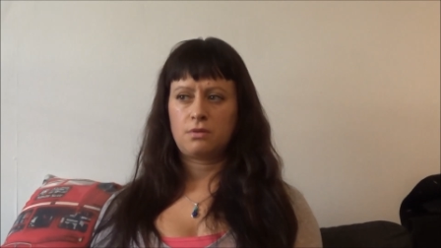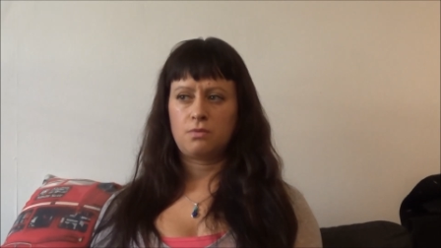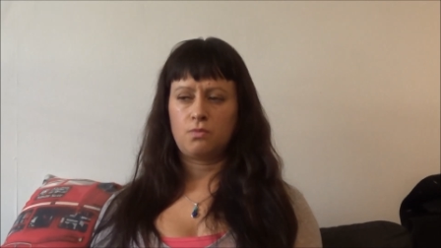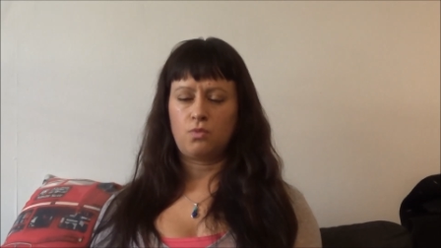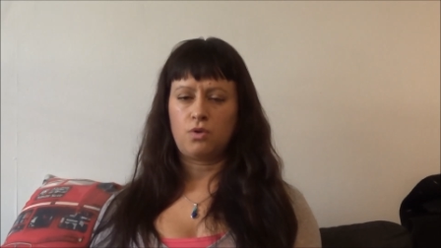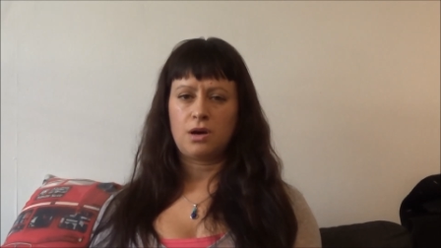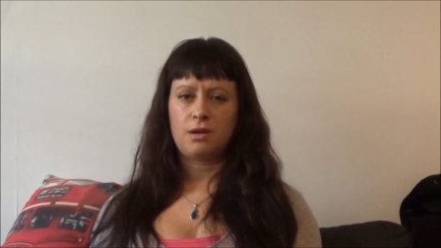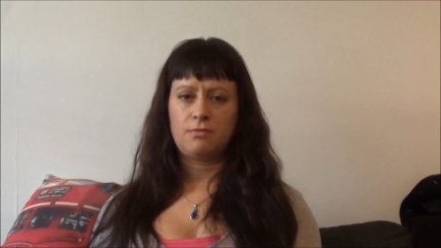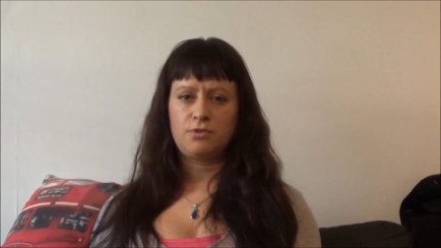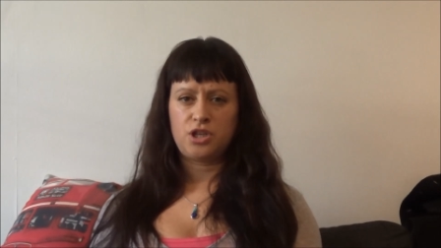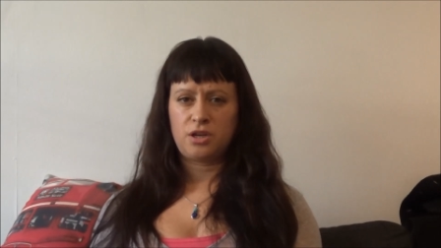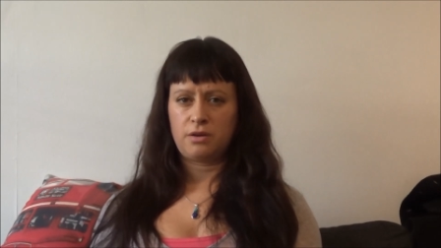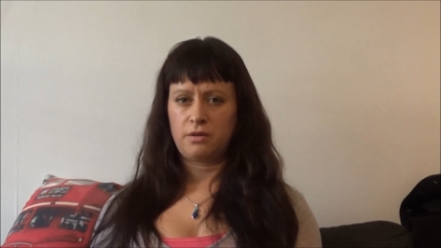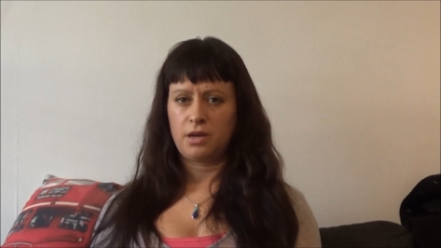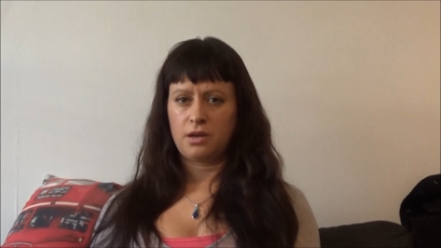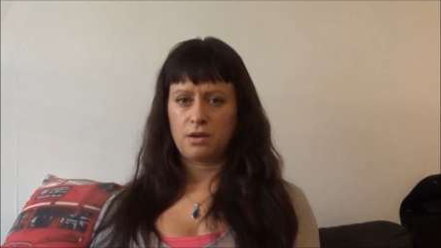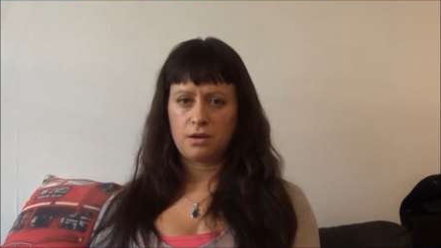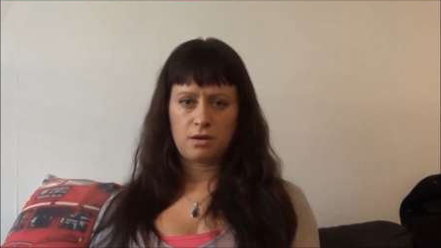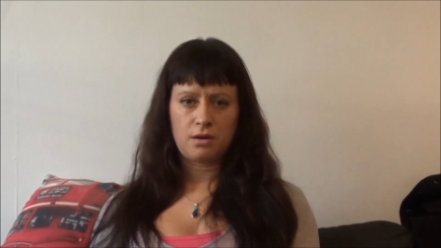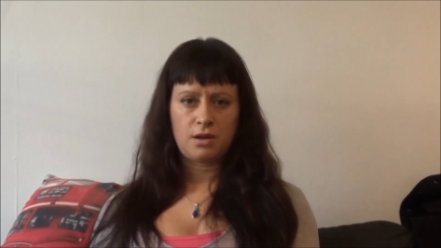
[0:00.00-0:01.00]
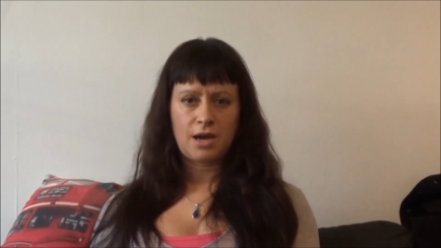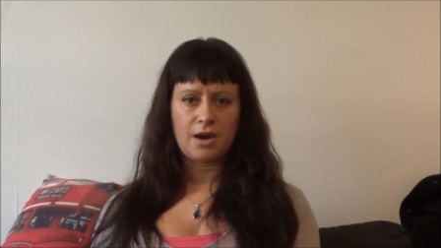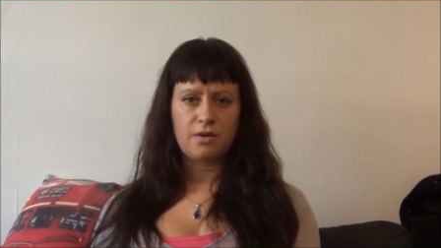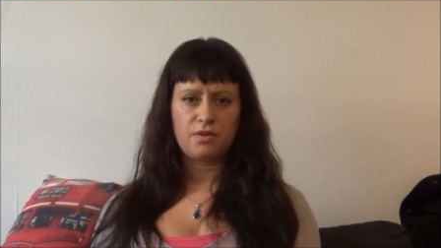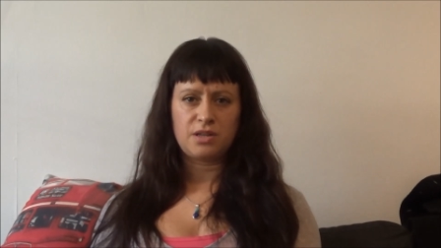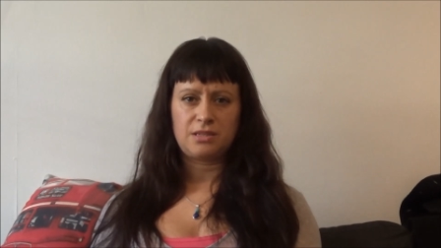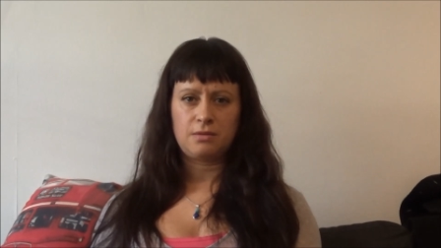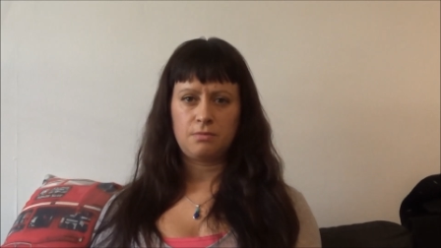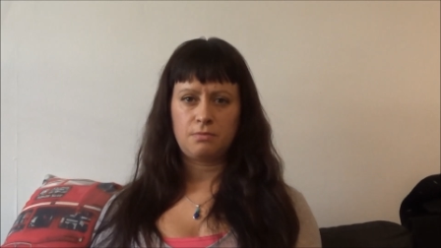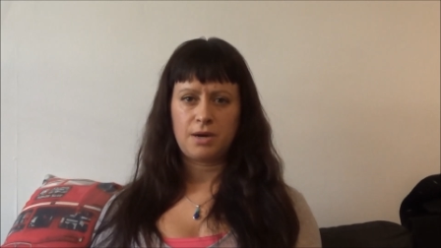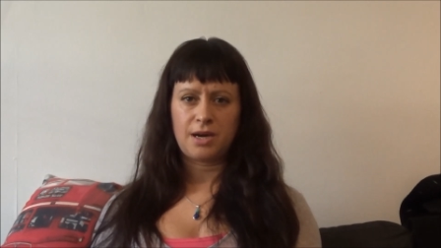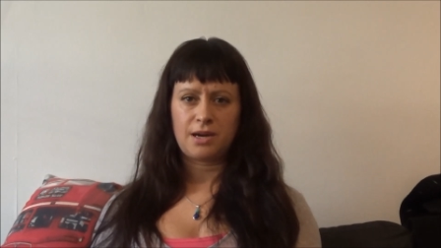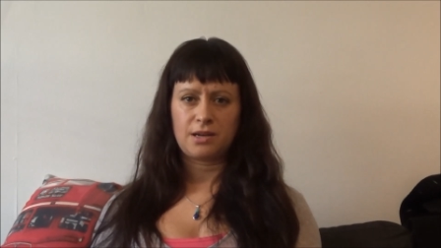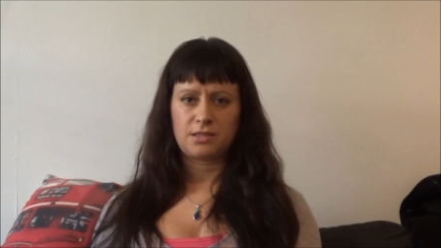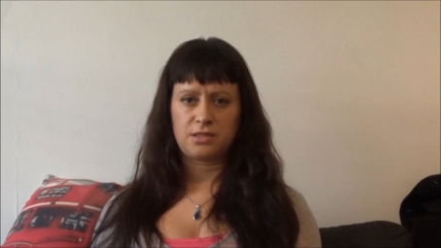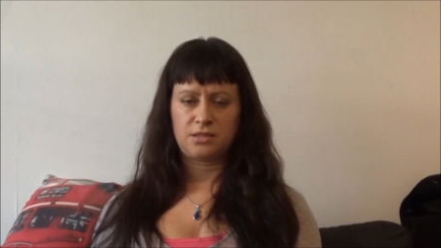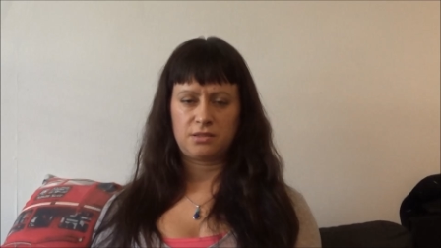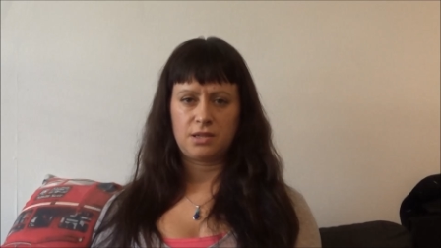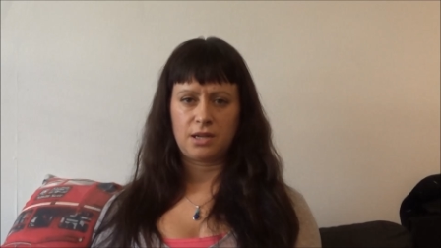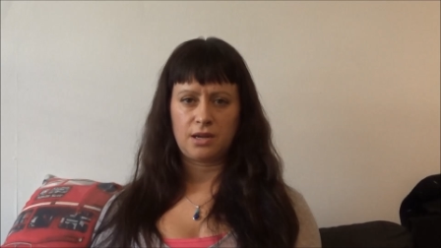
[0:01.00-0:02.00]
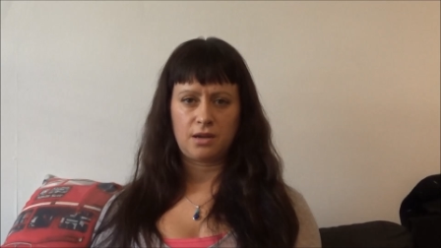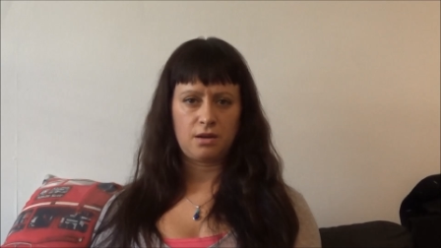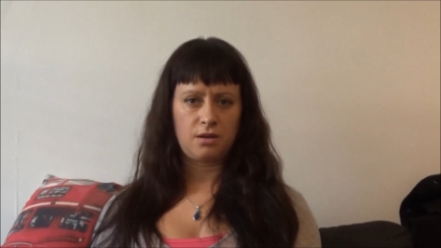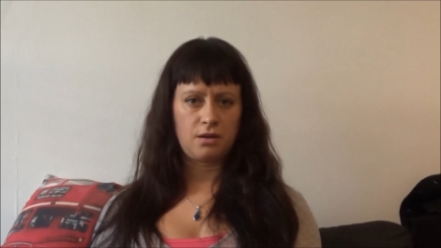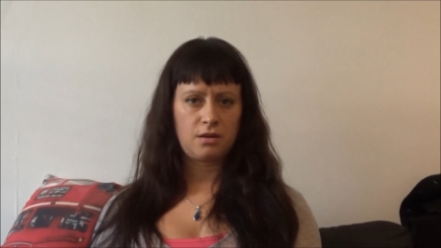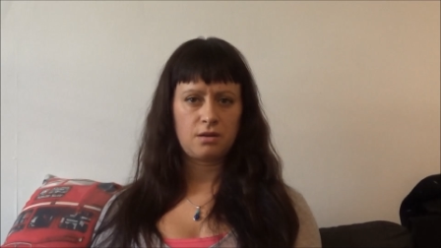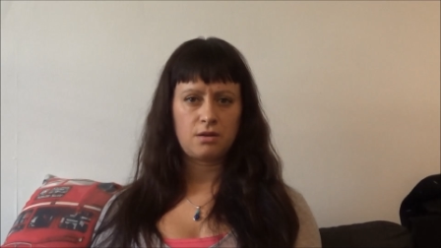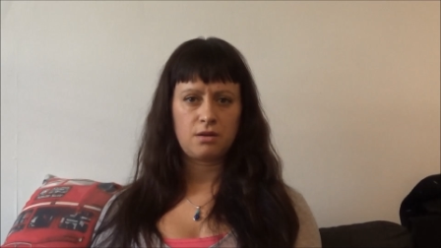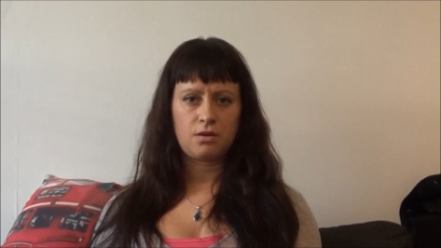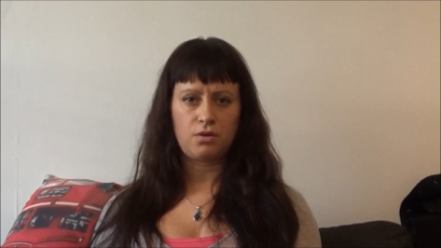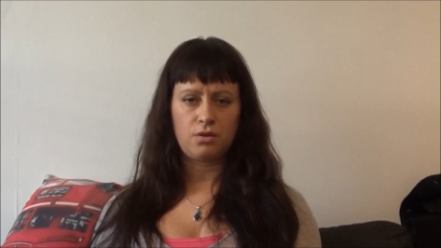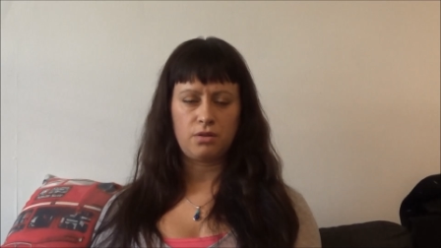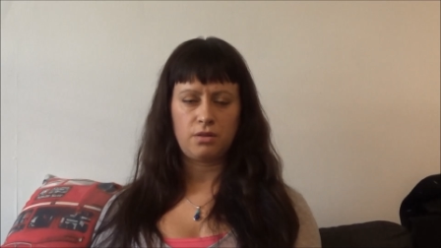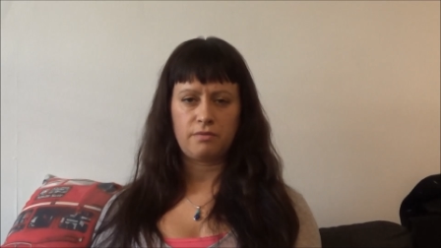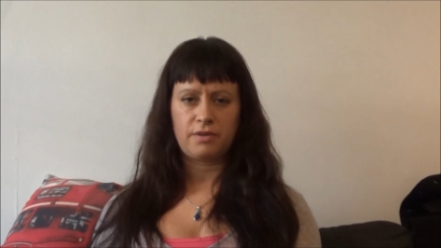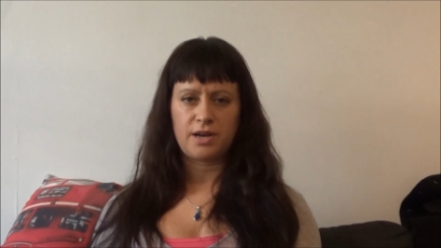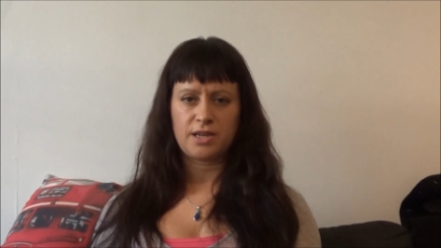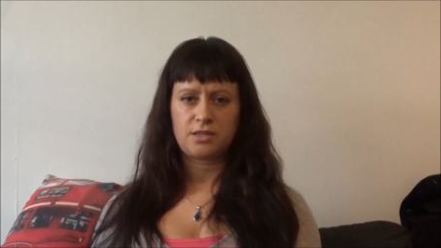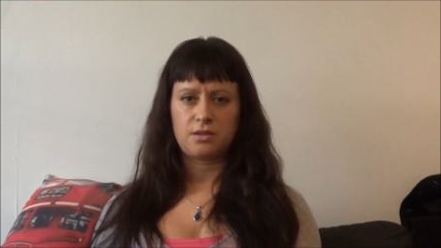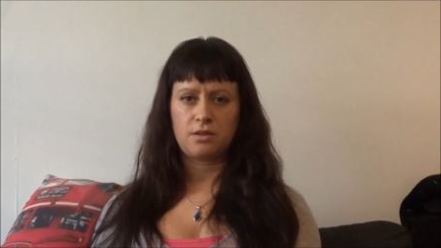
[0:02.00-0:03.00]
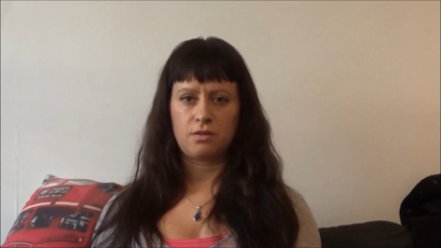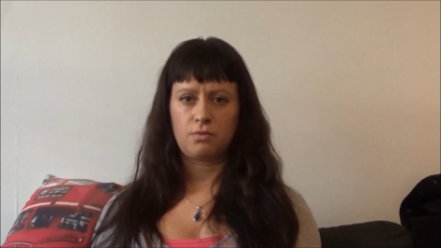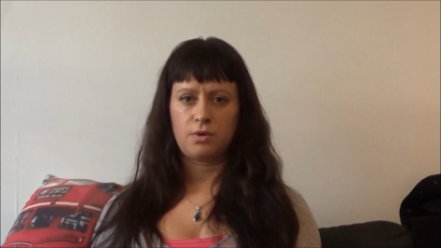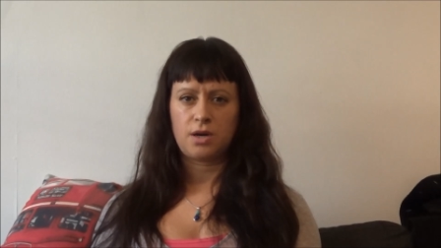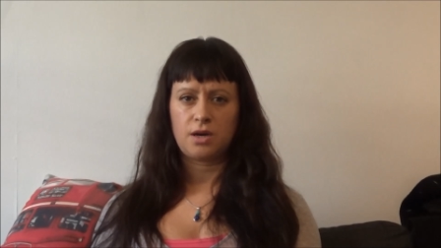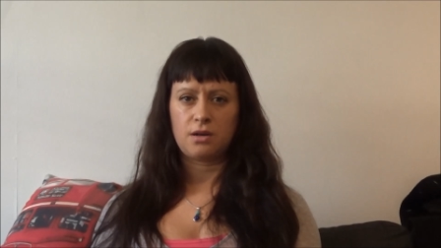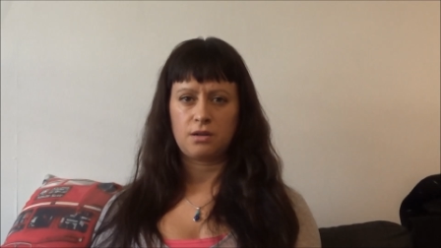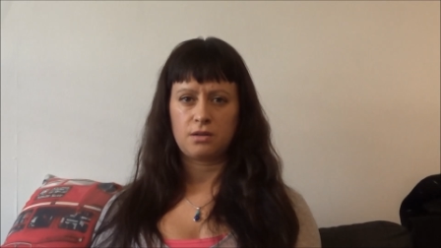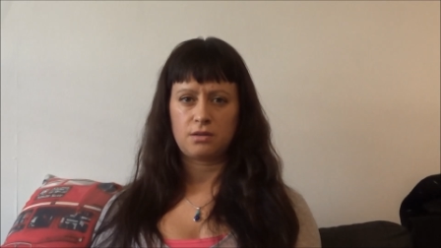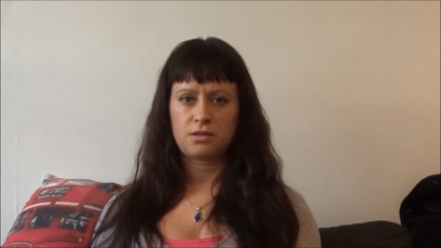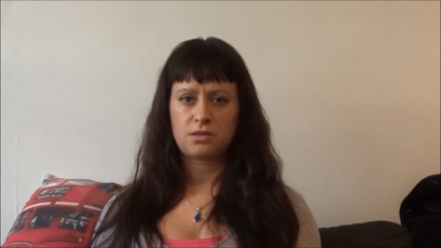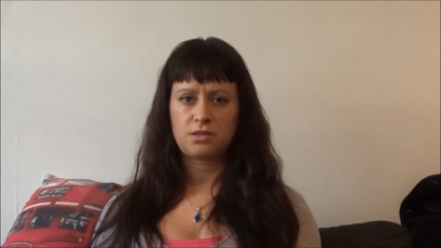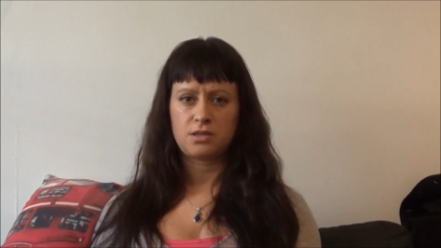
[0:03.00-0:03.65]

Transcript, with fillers: what I'm doing and how it's impacting on the rest of the world.